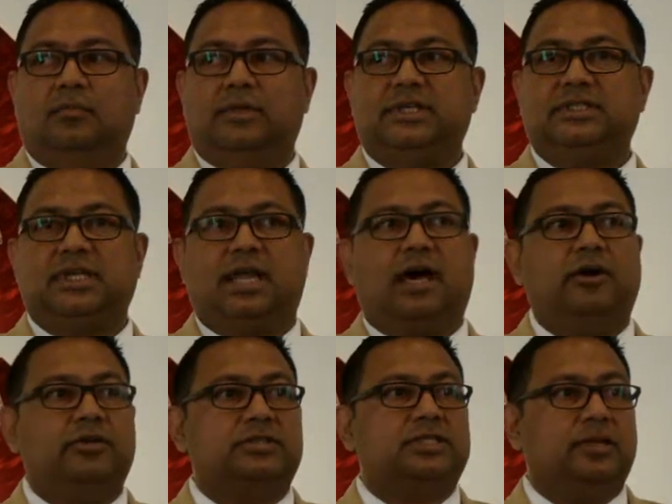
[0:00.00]
Please
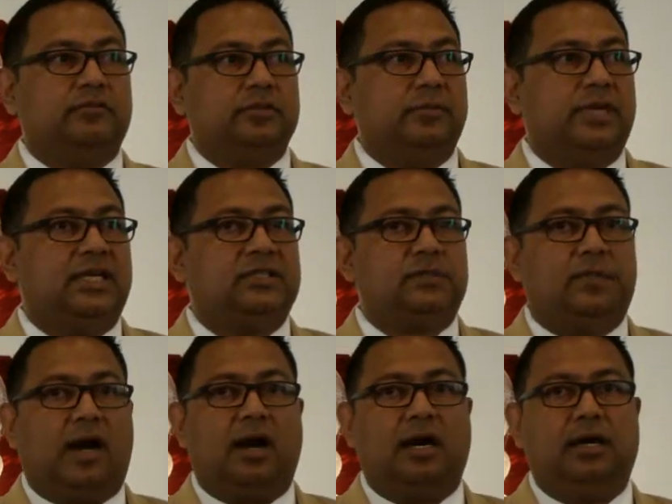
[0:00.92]
allow yourself to be
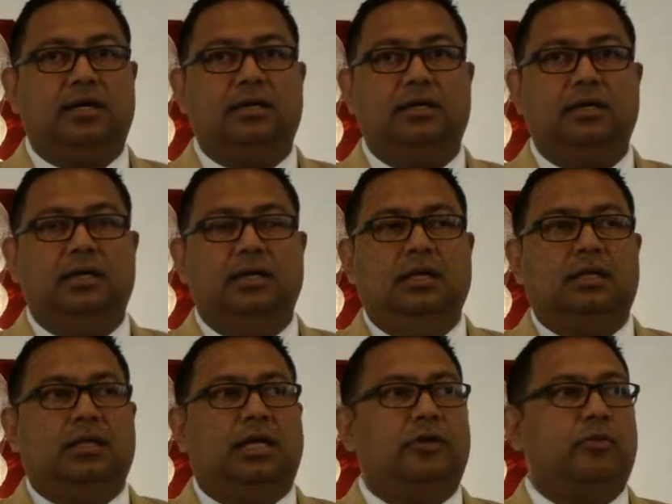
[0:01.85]
inspired
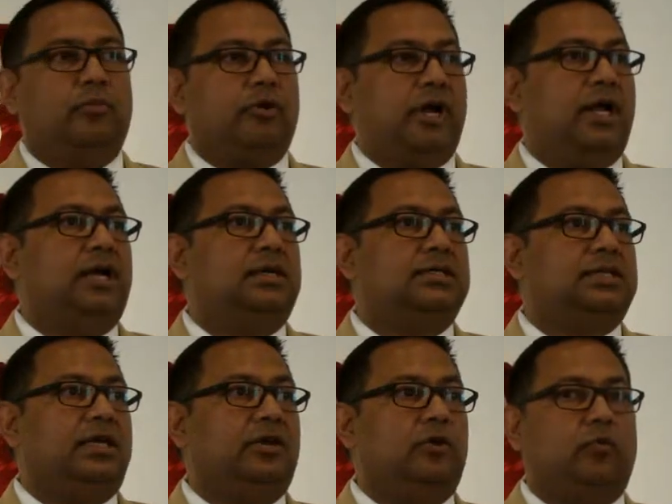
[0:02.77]
that your prayers
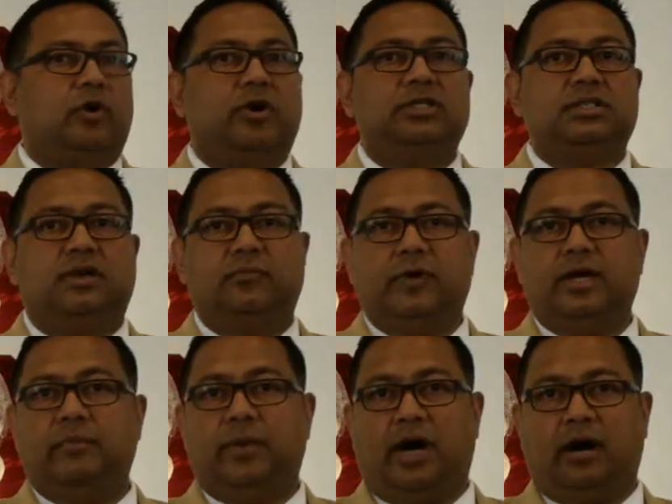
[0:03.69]
and your words are
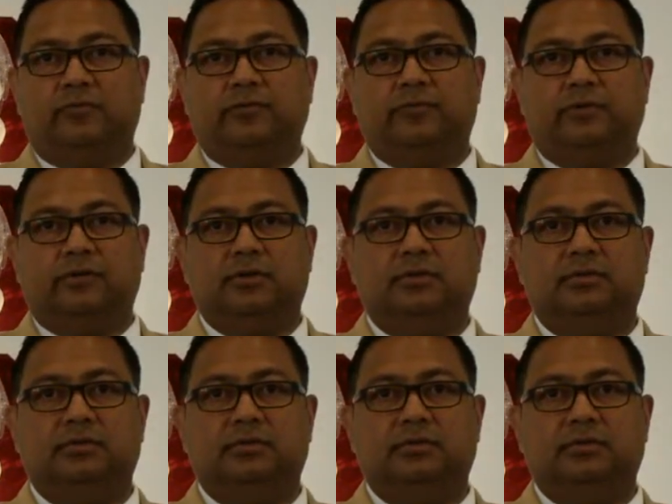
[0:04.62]
very powerful.